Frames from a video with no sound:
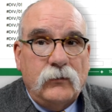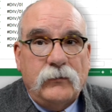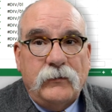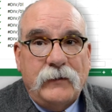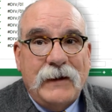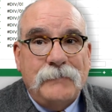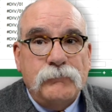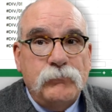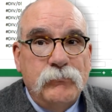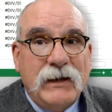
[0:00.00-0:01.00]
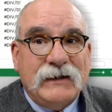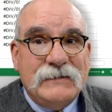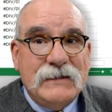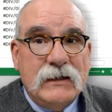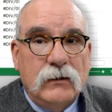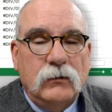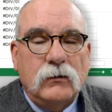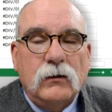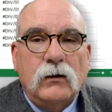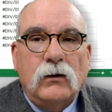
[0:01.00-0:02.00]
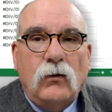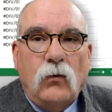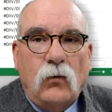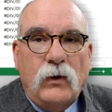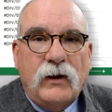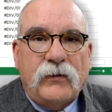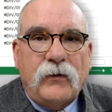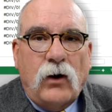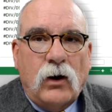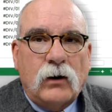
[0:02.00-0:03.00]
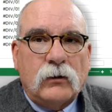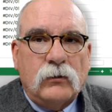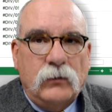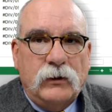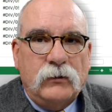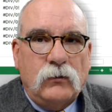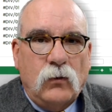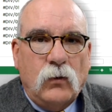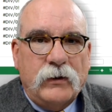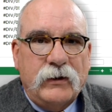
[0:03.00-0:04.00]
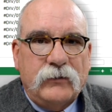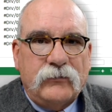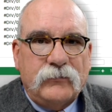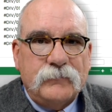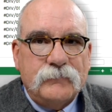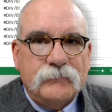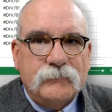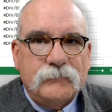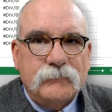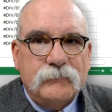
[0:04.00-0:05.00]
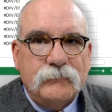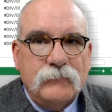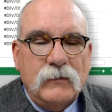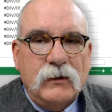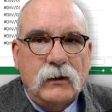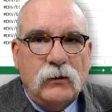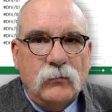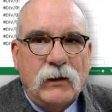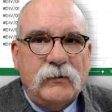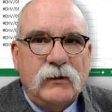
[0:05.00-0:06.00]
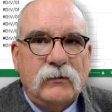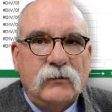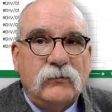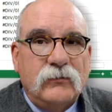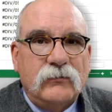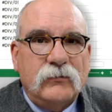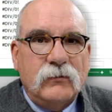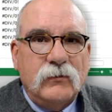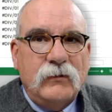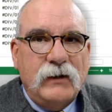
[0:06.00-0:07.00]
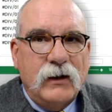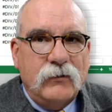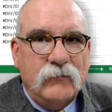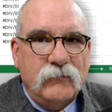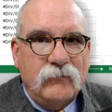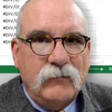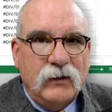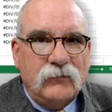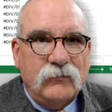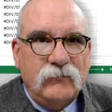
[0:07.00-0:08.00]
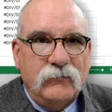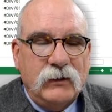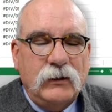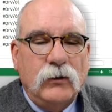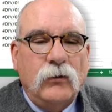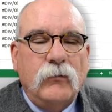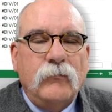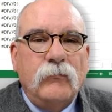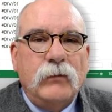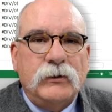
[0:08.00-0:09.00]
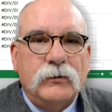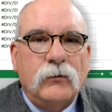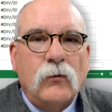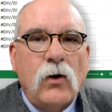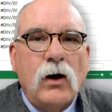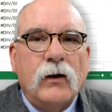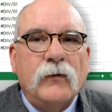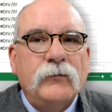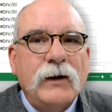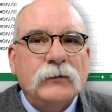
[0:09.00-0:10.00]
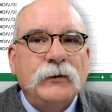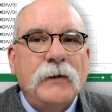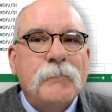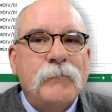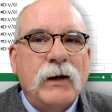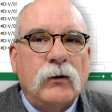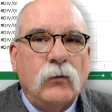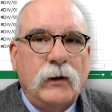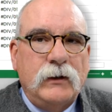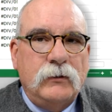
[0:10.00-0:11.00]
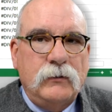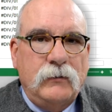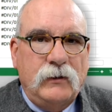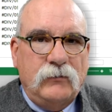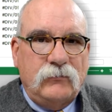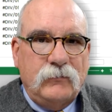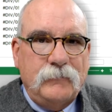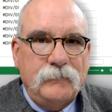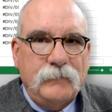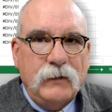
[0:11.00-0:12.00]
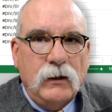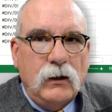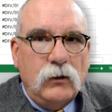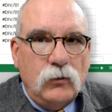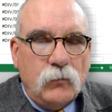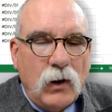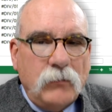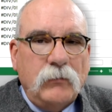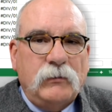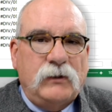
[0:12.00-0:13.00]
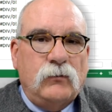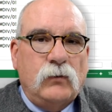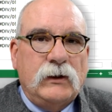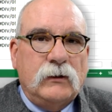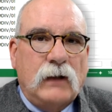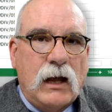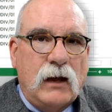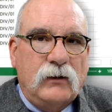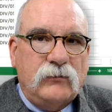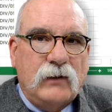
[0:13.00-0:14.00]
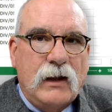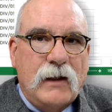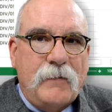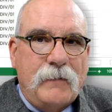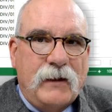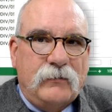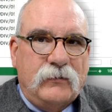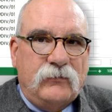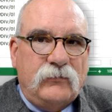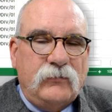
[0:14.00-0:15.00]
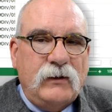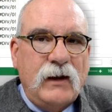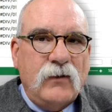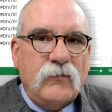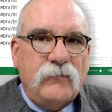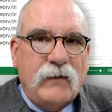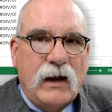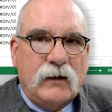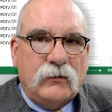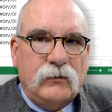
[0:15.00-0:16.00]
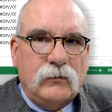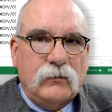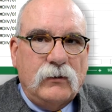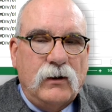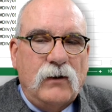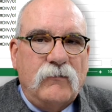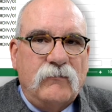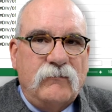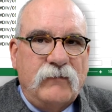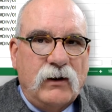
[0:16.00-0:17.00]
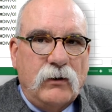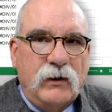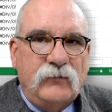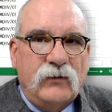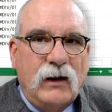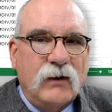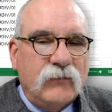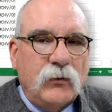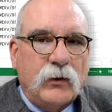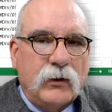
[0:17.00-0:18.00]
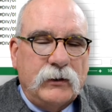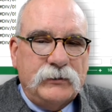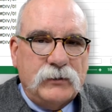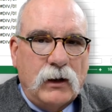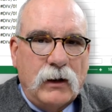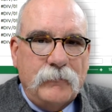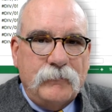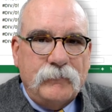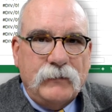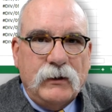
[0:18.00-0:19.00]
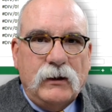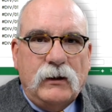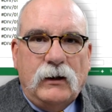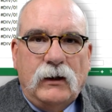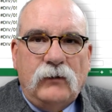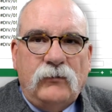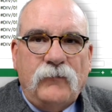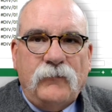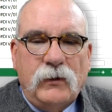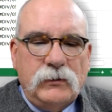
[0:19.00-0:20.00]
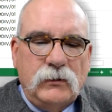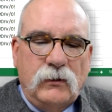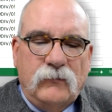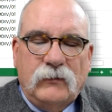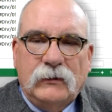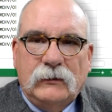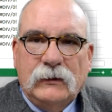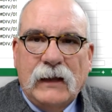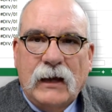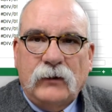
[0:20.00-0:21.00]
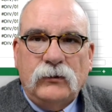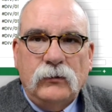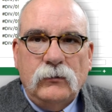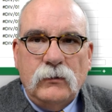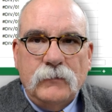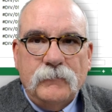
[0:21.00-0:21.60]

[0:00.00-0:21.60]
that they mix in with our grid coordinates. Now you might think this is the end of this video, but you're wrong. There's actually a better way to do this. You probably realize that the scale factor varies everywhere on a job, and it's a function of latitude,